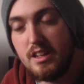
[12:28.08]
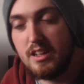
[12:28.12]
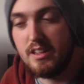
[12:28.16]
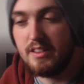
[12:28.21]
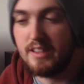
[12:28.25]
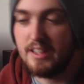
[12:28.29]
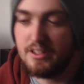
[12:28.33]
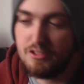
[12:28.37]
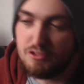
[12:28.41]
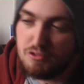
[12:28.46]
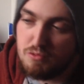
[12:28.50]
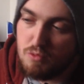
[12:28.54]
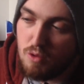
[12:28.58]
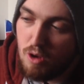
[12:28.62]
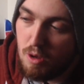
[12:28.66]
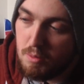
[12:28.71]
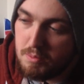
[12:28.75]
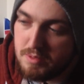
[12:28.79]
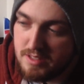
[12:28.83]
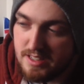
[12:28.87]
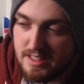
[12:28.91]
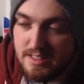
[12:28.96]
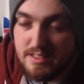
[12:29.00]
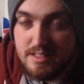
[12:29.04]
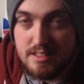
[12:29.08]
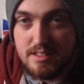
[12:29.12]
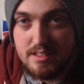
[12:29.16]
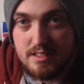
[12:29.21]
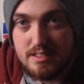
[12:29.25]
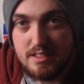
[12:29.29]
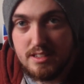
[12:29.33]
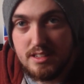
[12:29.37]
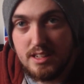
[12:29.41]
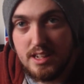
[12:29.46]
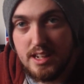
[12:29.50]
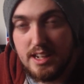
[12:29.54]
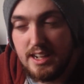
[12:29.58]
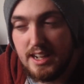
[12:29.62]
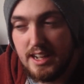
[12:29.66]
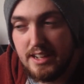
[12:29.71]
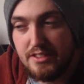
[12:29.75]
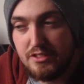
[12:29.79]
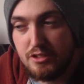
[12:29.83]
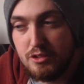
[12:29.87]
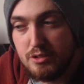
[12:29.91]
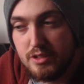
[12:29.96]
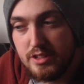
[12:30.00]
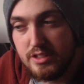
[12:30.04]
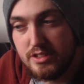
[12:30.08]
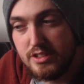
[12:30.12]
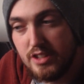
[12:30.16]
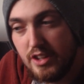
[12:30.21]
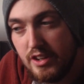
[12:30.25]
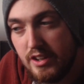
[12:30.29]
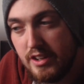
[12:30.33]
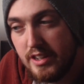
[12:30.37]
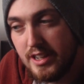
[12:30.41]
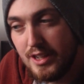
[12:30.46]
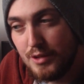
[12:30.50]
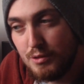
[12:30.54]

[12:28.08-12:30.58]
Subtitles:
that drops into there and you can turn